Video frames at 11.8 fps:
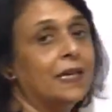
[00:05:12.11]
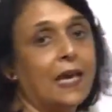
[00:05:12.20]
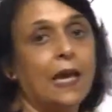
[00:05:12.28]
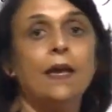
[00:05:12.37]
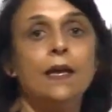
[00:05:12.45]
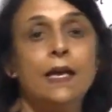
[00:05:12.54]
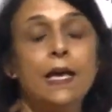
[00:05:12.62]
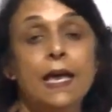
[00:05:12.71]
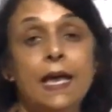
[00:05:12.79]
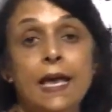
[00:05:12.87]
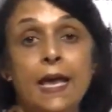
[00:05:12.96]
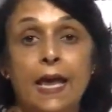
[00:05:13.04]
K.
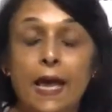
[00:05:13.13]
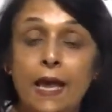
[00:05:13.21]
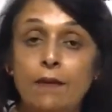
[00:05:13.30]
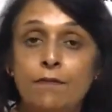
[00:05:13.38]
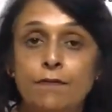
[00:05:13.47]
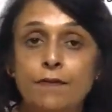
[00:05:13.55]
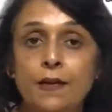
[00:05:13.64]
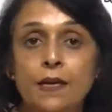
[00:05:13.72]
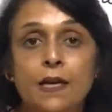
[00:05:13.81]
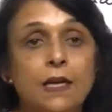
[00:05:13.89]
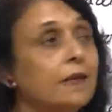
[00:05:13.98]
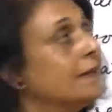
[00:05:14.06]
If
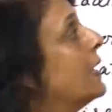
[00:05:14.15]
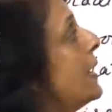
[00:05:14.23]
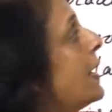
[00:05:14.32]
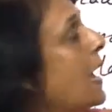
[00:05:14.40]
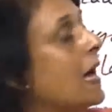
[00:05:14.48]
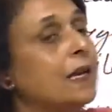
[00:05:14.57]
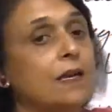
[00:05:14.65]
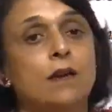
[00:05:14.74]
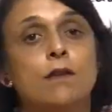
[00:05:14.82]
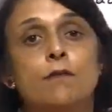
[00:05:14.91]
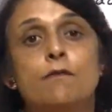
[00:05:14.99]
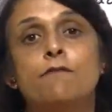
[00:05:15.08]
there are
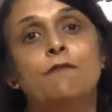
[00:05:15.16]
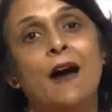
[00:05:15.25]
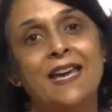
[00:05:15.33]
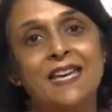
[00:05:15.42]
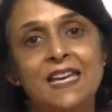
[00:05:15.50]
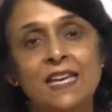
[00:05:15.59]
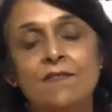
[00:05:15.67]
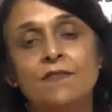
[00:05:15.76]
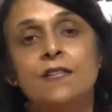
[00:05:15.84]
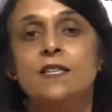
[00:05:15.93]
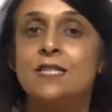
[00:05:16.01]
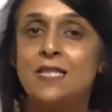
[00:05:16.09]
5
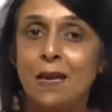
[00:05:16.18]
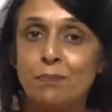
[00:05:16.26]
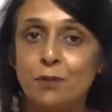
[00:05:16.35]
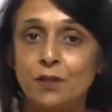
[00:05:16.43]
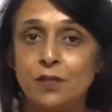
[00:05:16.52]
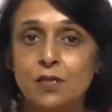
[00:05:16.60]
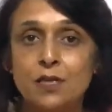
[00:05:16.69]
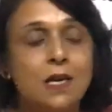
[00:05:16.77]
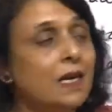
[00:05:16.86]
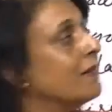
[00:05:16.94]
sepals,